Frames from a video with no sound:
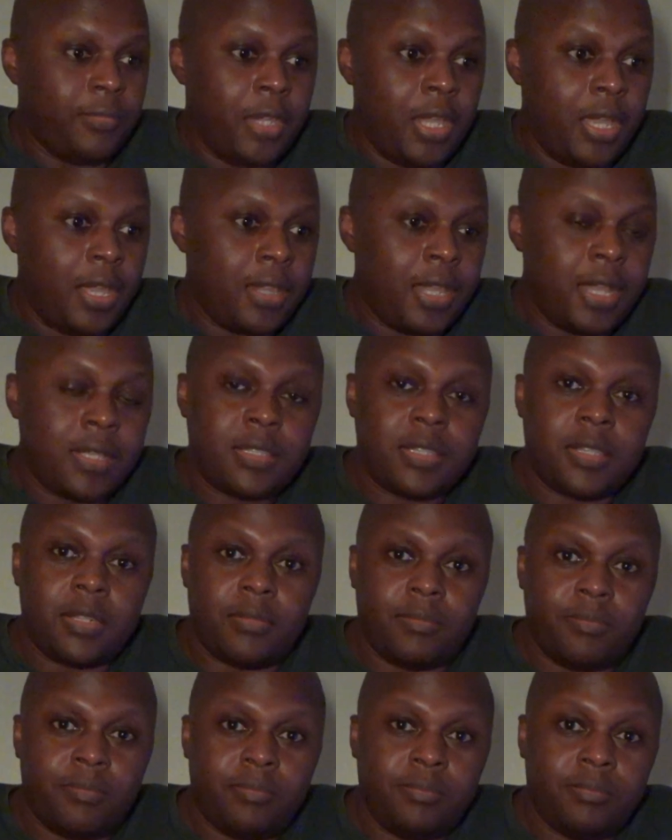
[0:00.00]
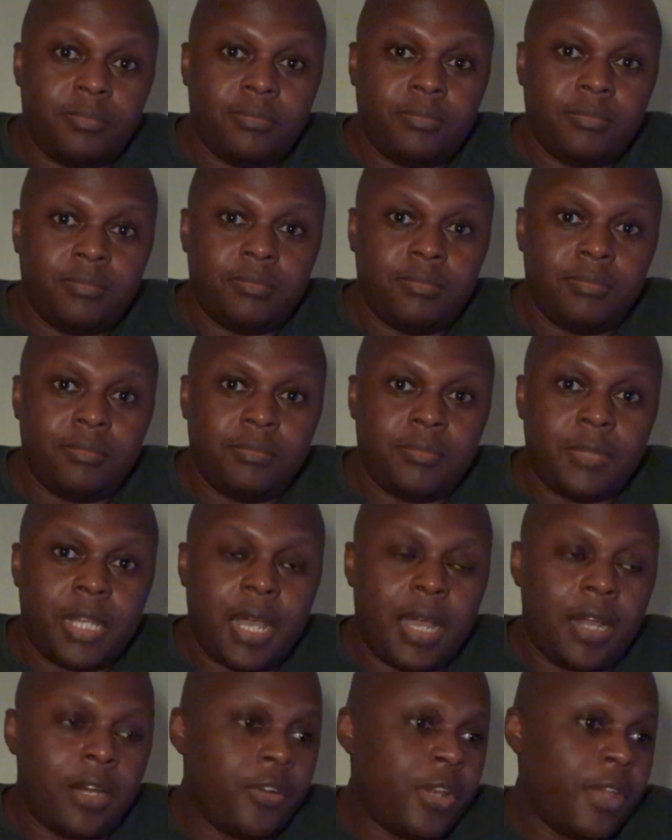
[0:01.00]
And that's it.
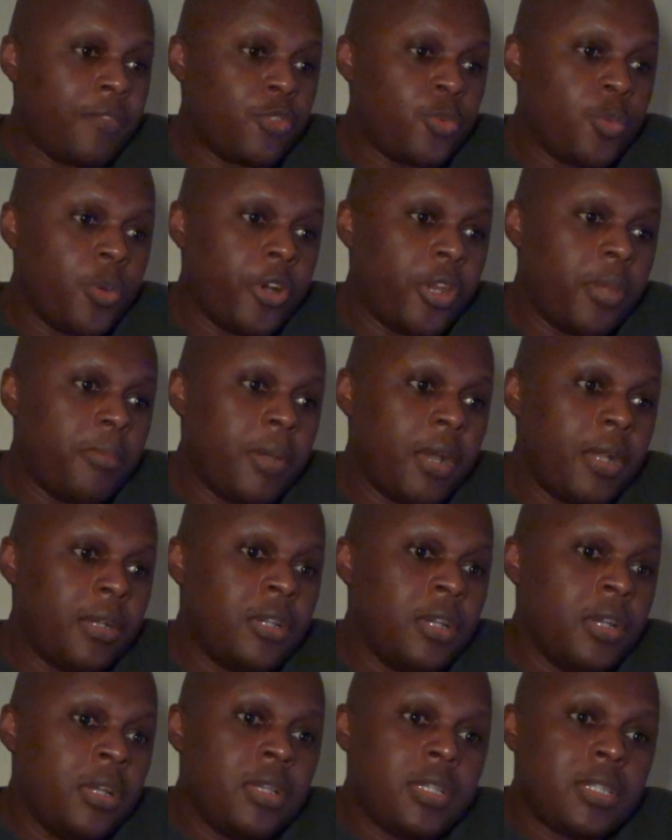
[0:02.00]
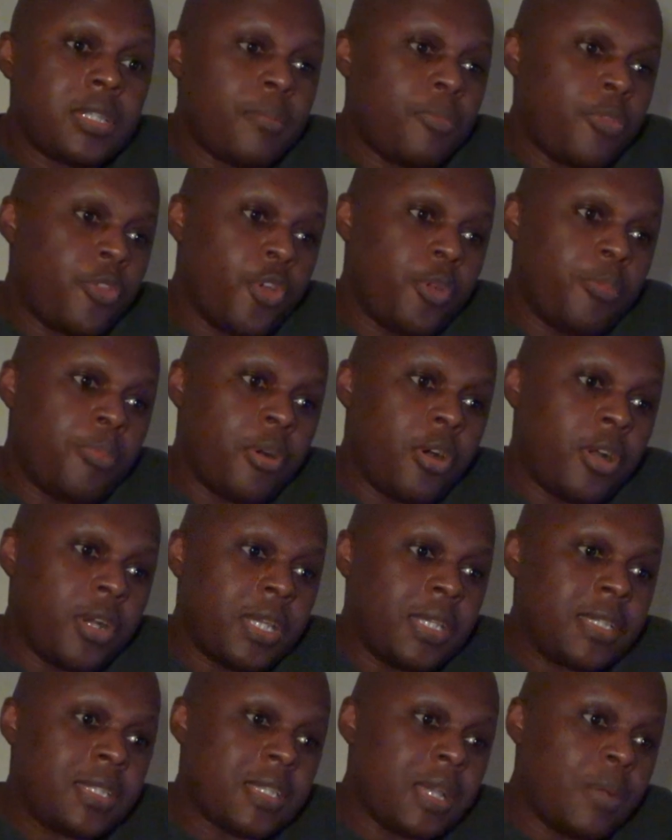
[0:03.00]
I don't have to worry about some third
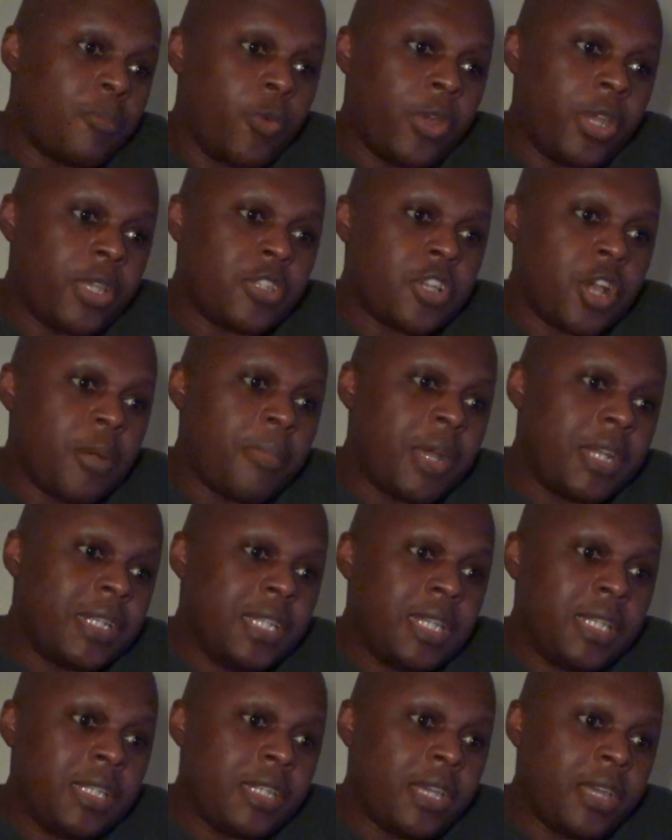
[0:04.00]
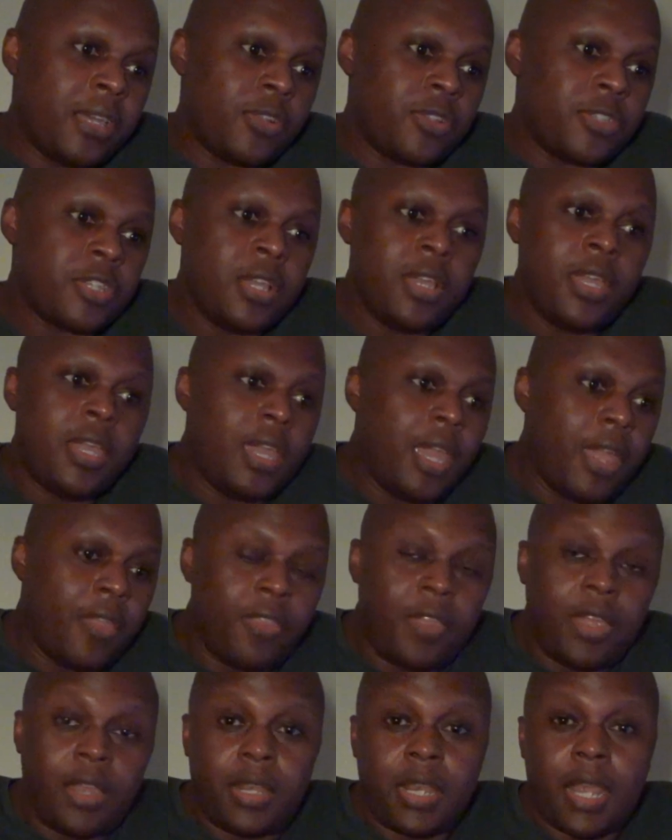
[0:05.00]
party somewhere has got my details and
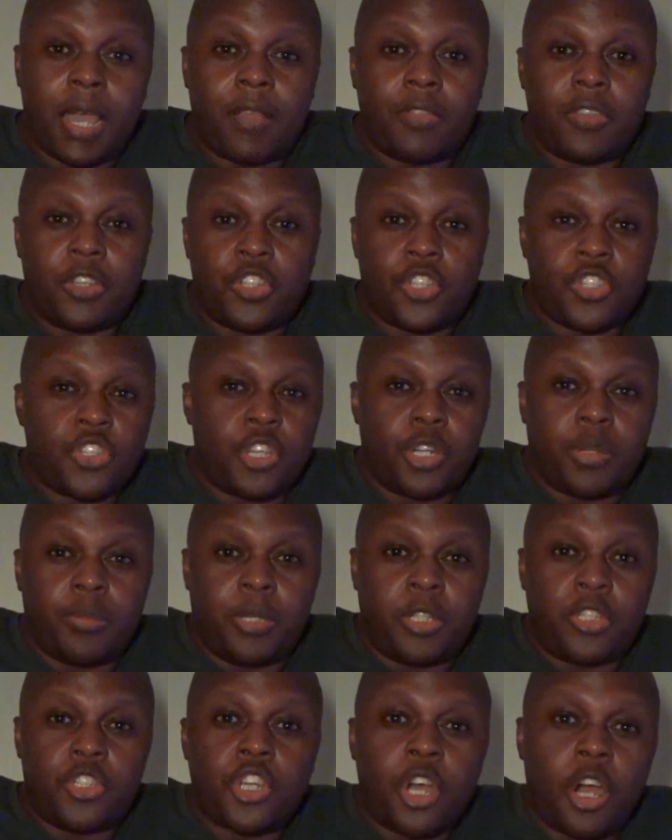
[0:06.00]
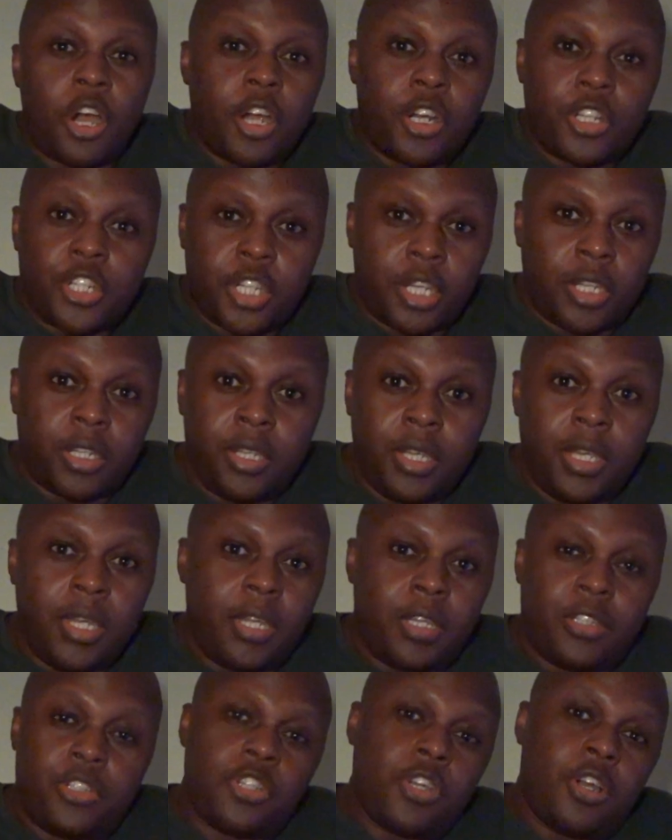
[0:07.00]
then now they're just going to be charging
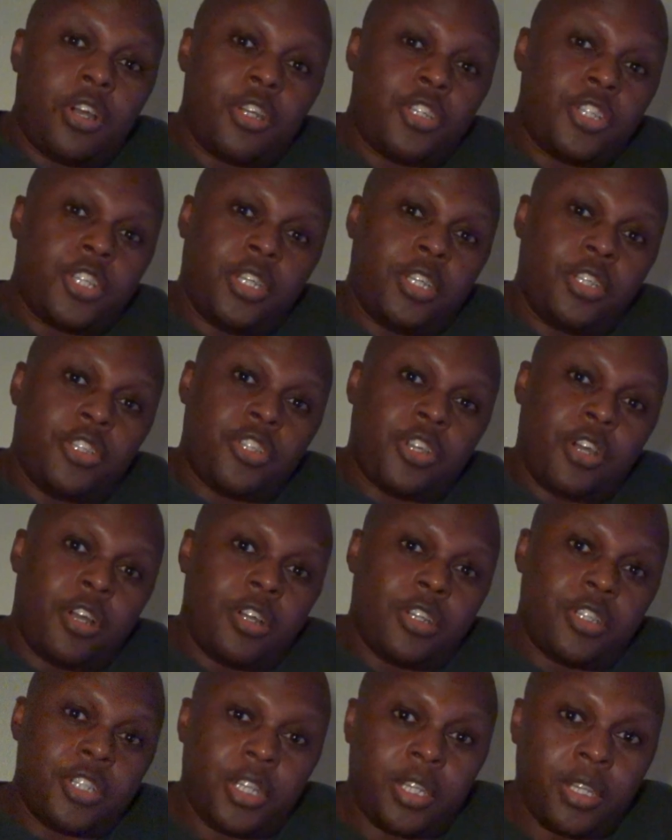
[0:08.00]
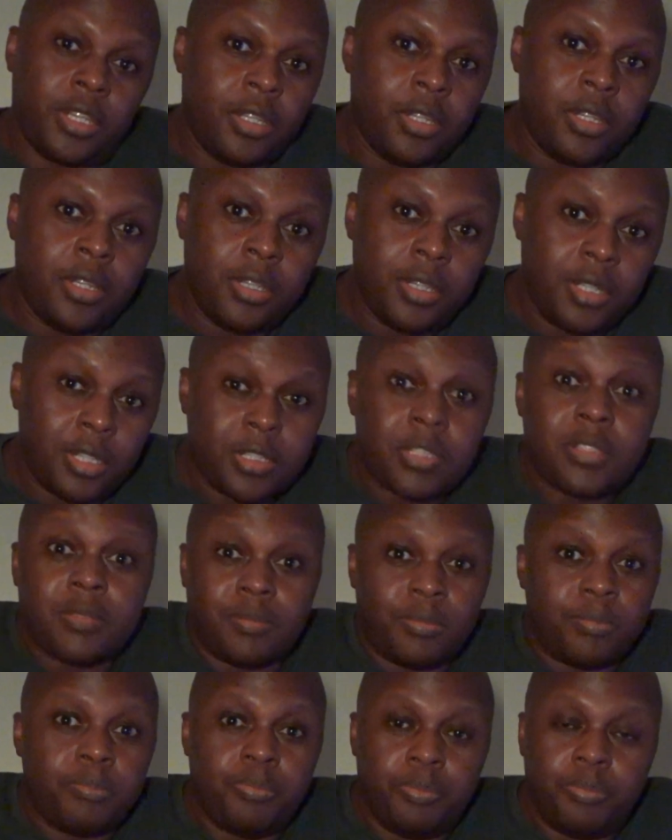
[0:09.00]
and charging and charging. It's
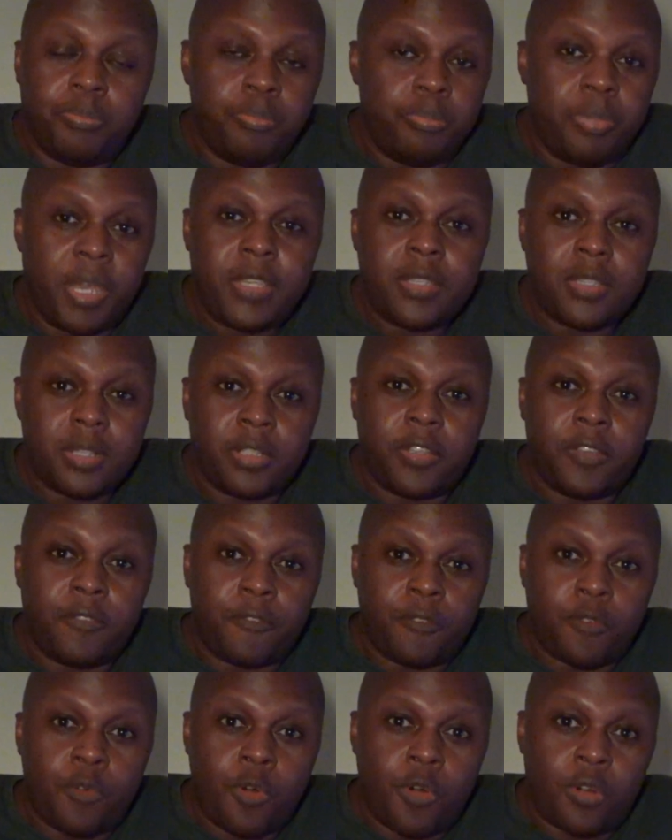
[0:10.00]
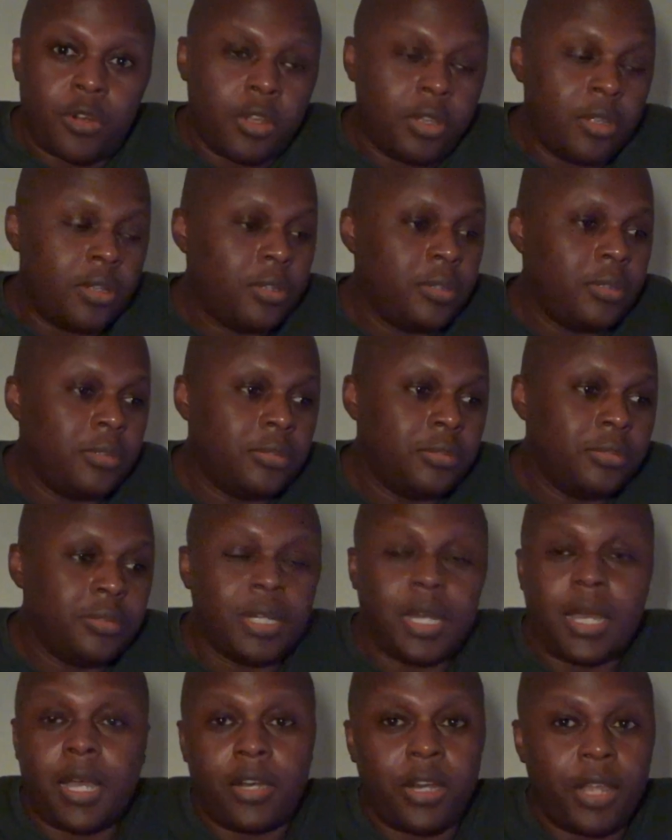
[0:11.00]
basically fraud.
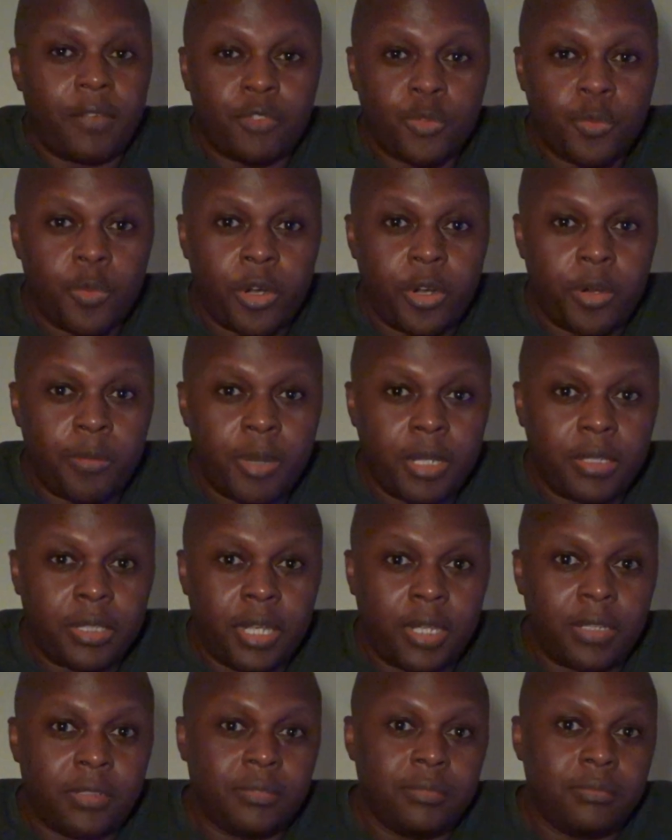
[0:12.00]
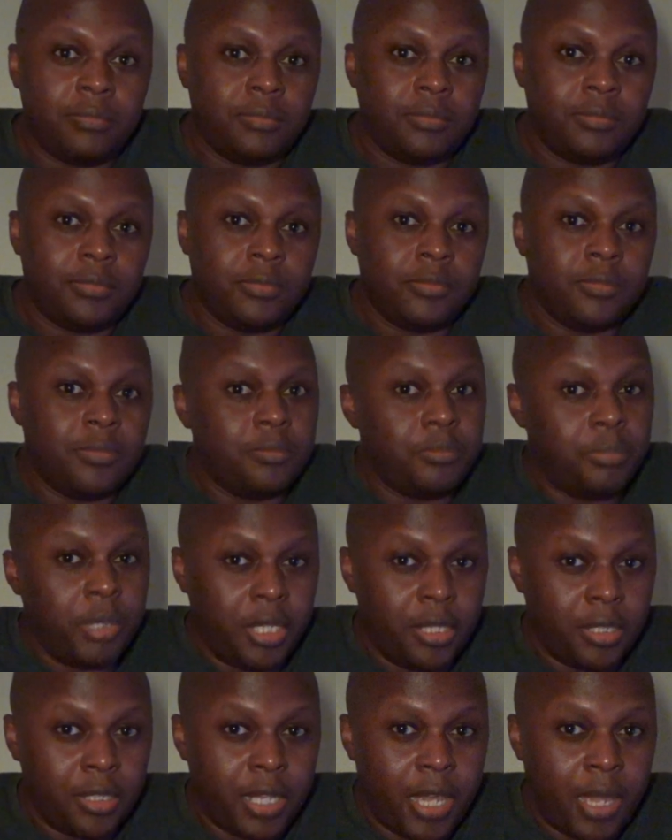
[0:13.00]
I don't have to worry about that
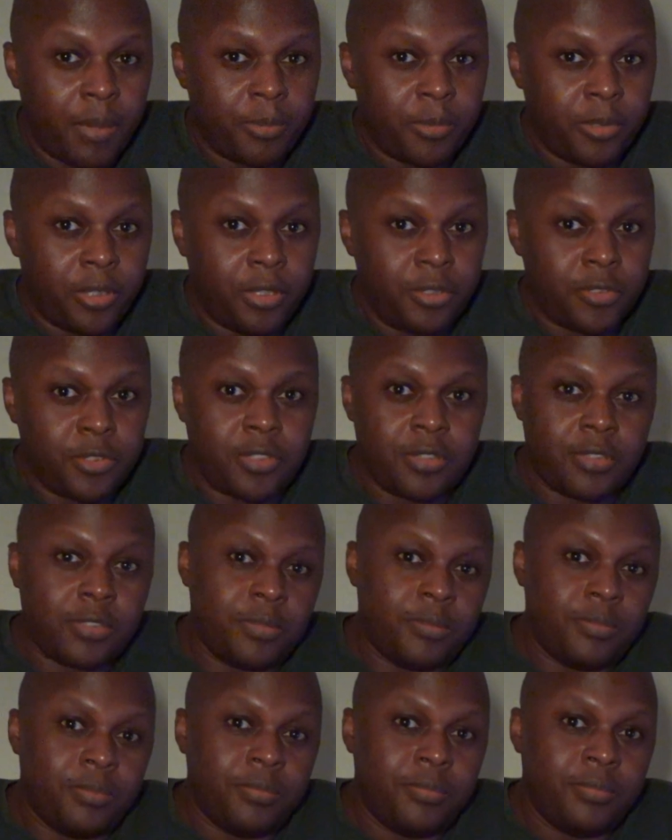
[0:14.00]
being in the Apple ecosystem.